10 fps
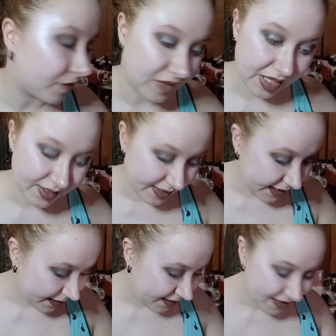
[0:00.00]
That's
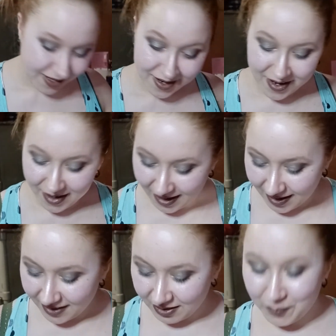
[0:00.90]
it. I
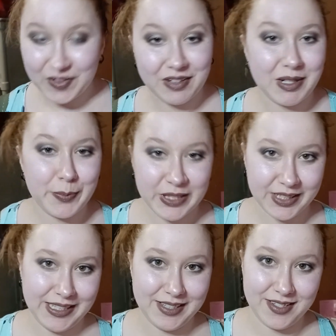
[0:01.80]
am very
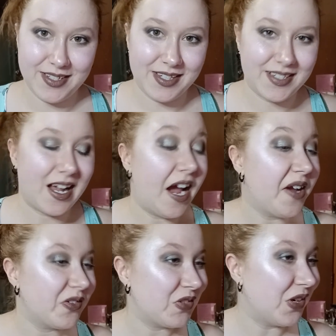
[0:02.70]
pleased. This kind
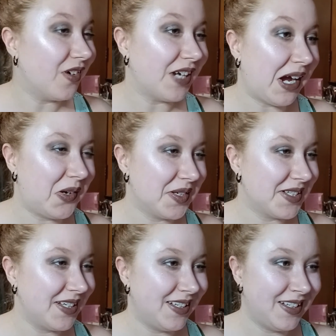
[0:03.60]
of turned out
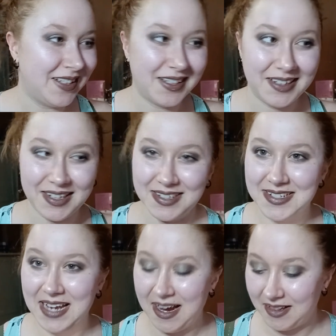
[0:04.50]

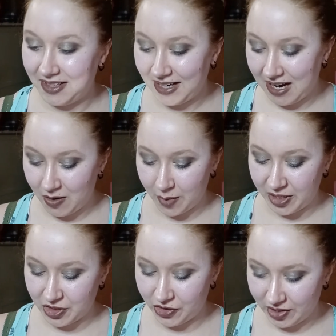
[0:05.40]
exactly how I
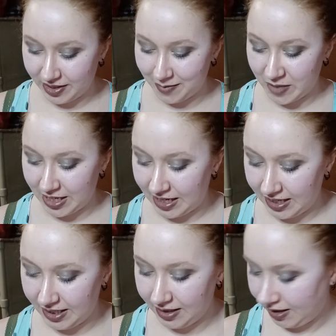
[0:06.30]
pictured it in my
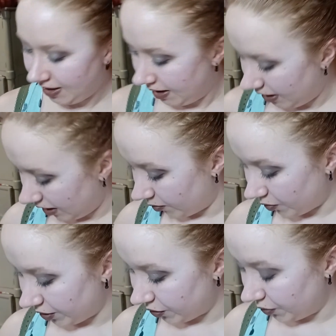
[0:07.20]
head. I'm
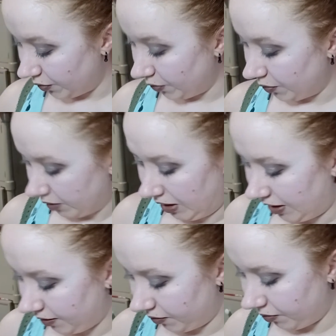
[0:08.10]
going to, oh
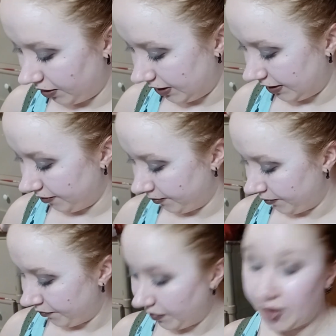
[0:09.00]
god,
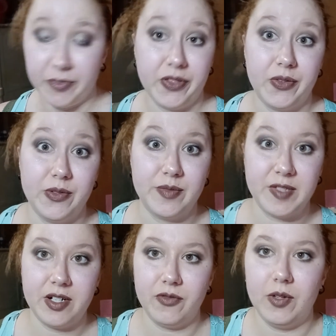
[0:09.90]
I'm going to throw some
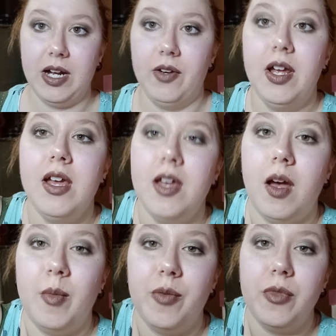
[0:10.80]
stuff around.
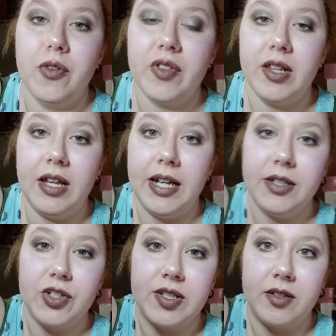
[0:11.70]
I'm going to move the light
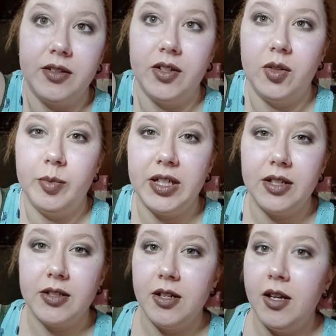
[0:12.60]
just a little bit